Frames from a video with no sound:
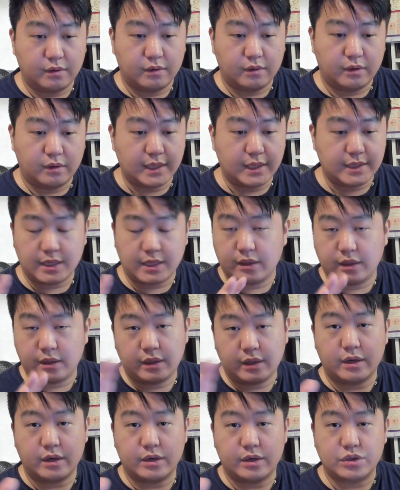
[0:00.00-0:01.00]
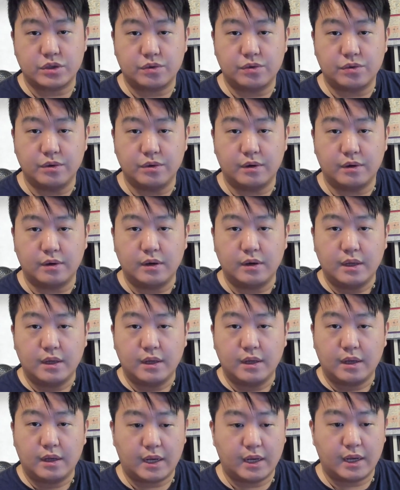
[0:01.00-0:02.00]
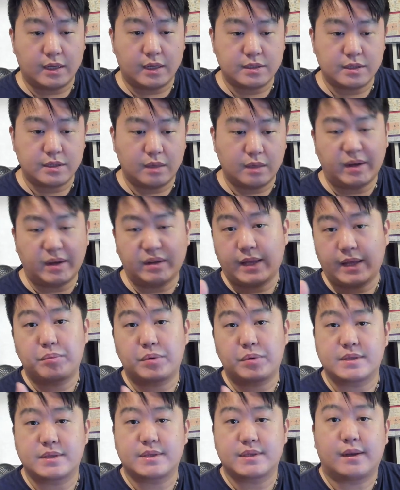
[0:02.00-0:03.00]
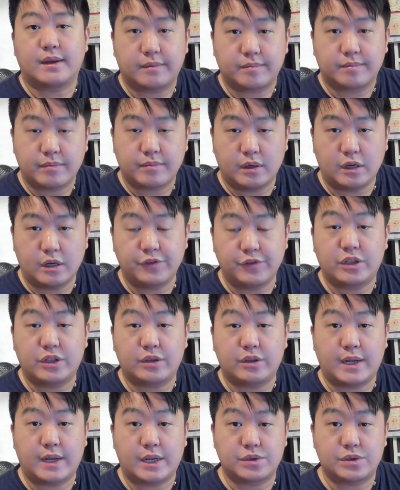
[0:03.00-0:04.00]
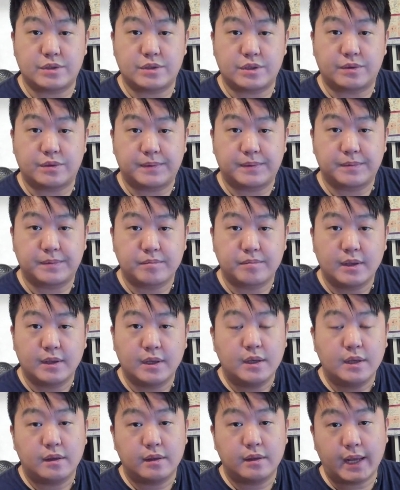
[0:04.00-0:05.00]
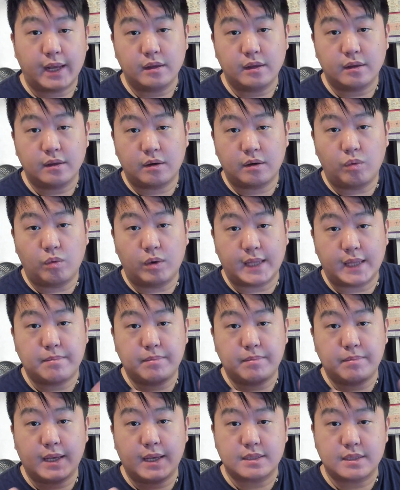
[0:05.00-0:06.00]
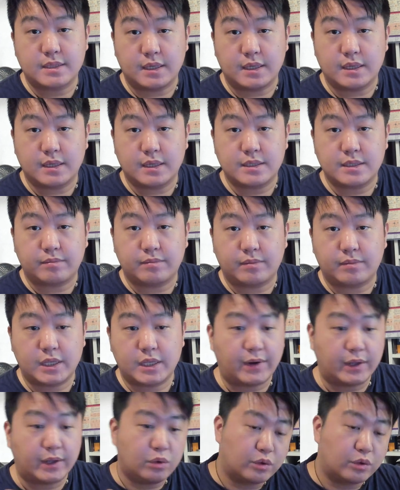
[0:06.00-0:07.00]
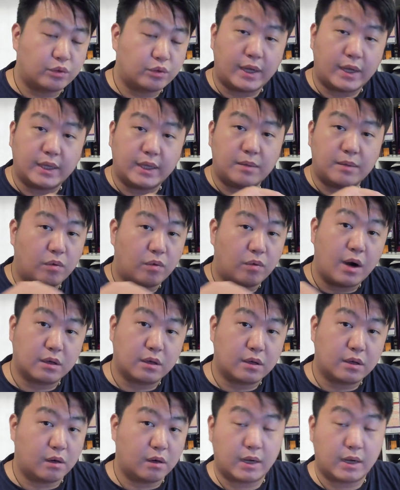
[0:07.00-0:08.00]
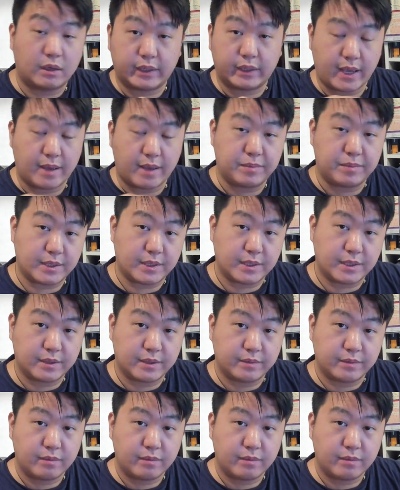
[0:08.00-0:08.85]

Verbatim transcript: Let's say an entire school has about 10% of international students. Then what that means is if I do a random walk around the campus